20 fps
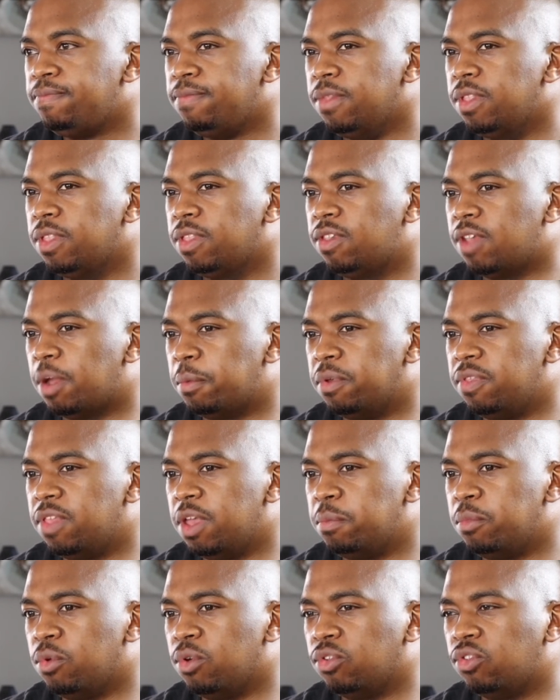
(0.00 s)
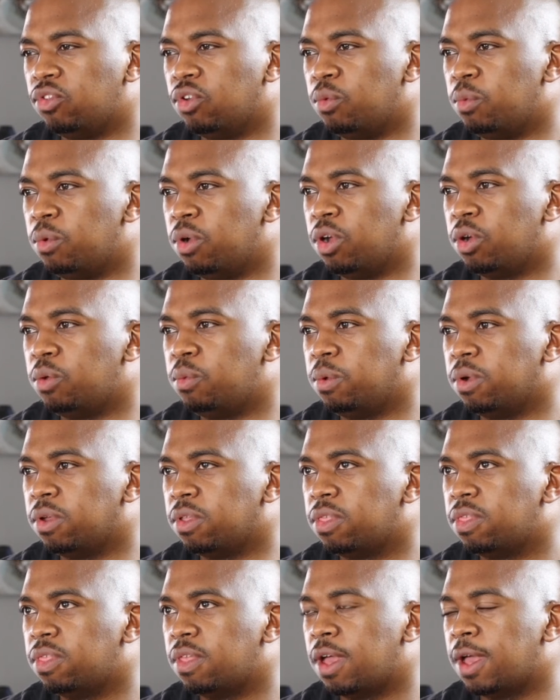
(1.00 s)
Some of them also work
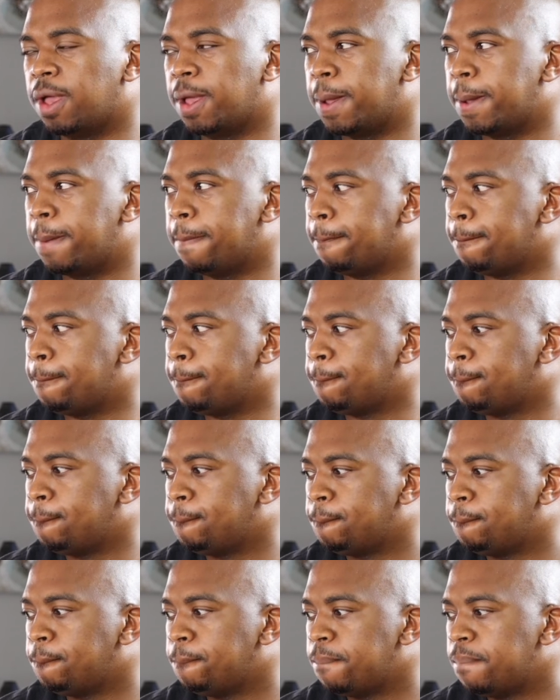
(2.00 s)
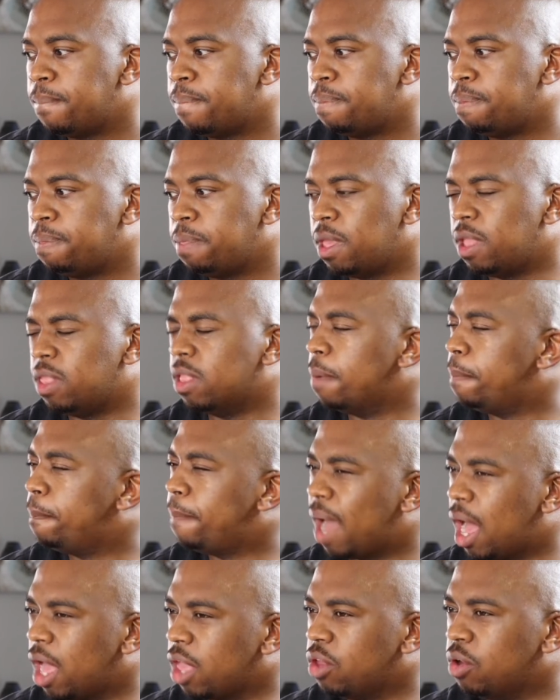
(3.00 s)
with in the
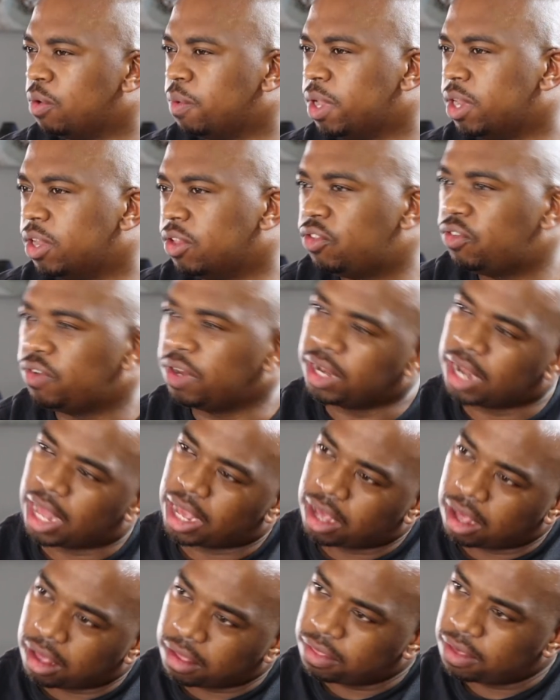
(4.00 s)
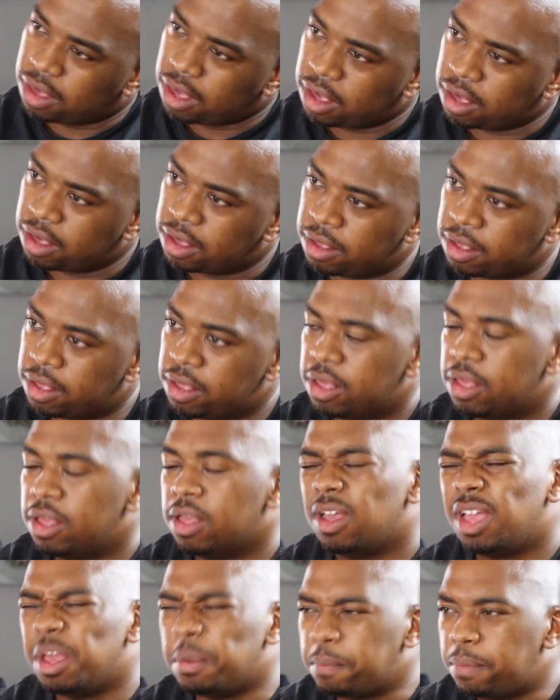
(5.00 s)
bio industry, like healthcare,
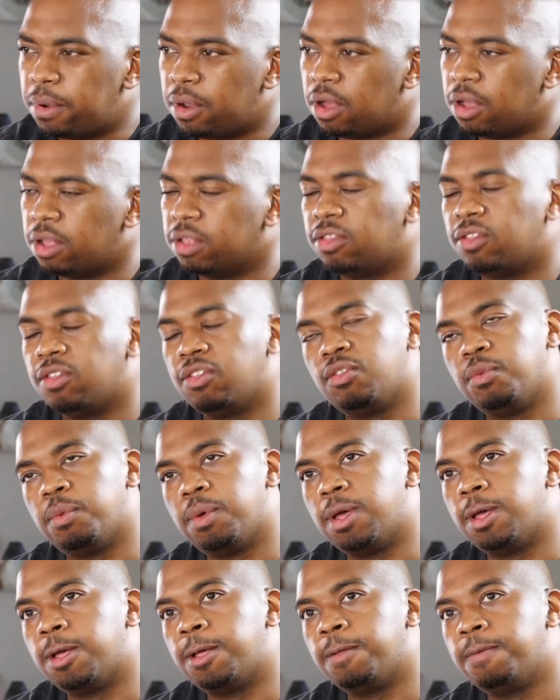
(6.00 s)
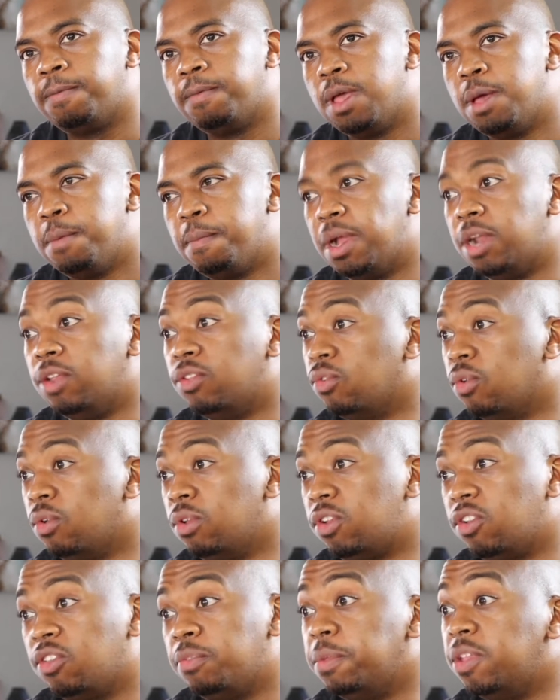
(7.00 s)
implants as well. But it's all
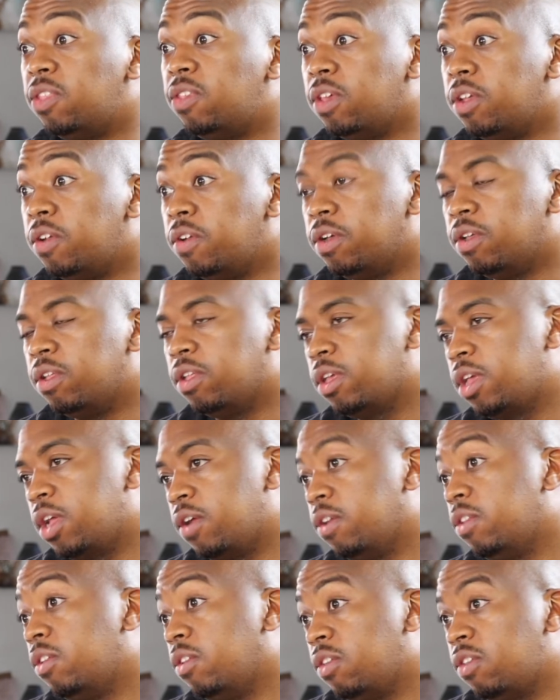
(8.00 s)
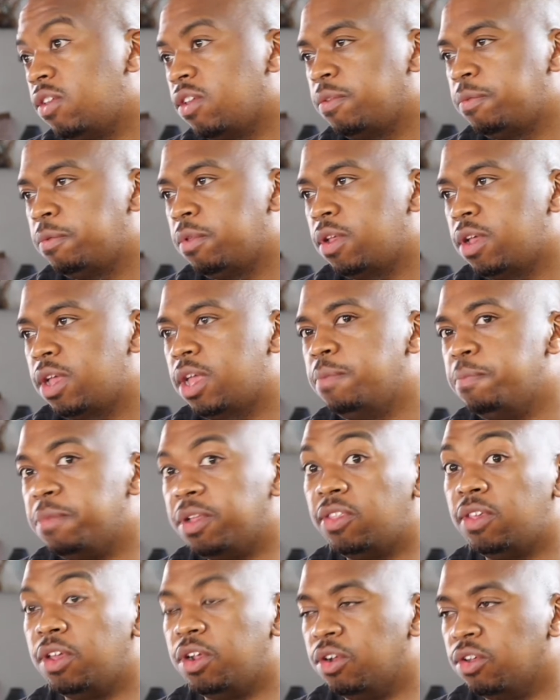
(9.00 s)
just material characteristics,
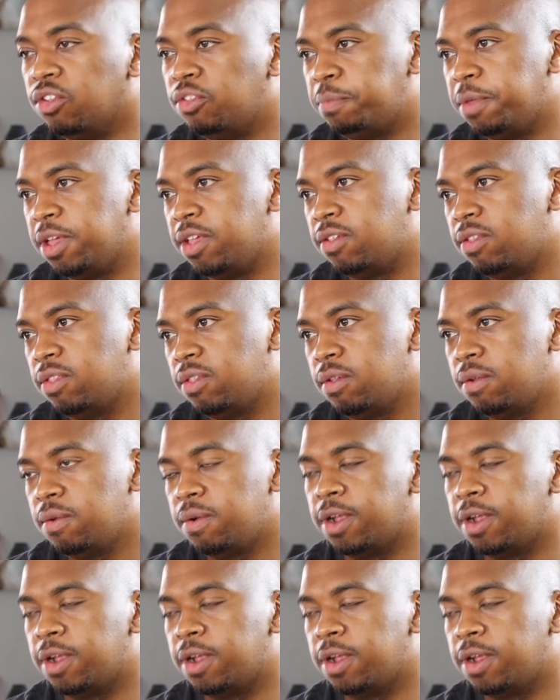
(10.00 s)
materials based. Right?